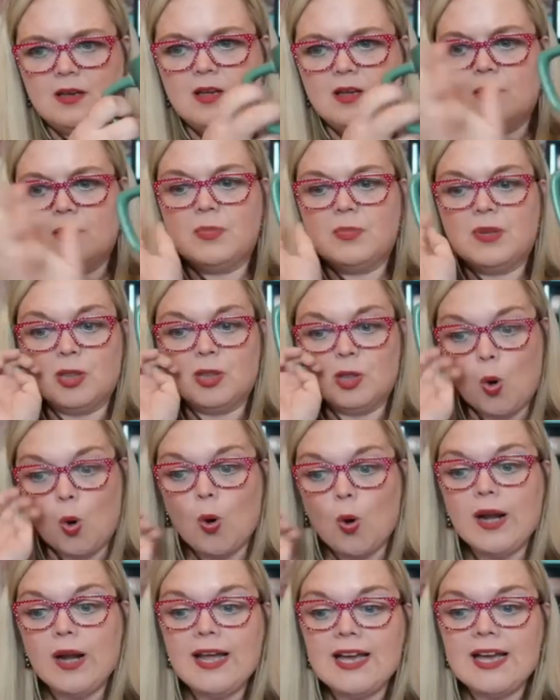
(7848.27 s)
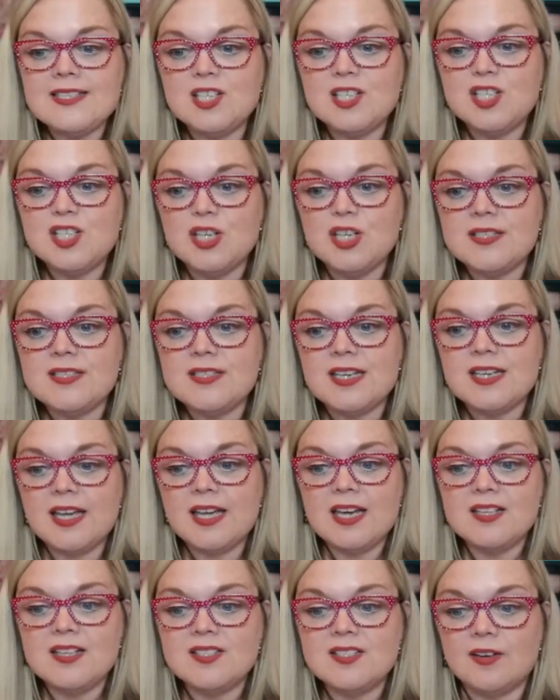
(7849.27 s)
But Lori has a just in
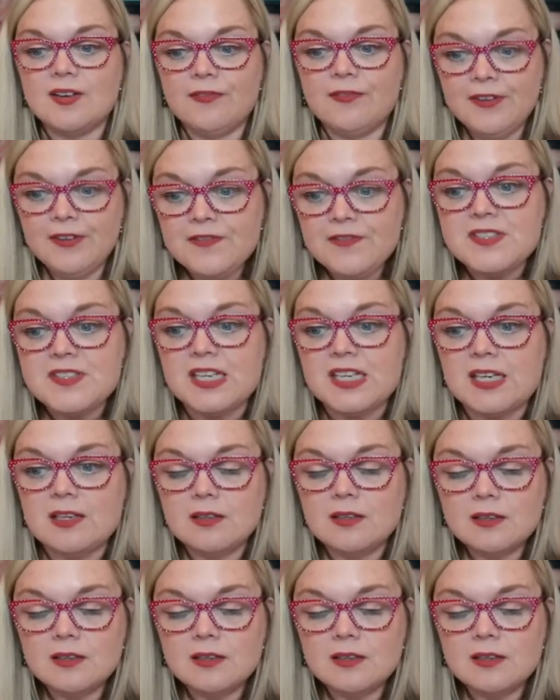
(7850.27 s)
case of 50.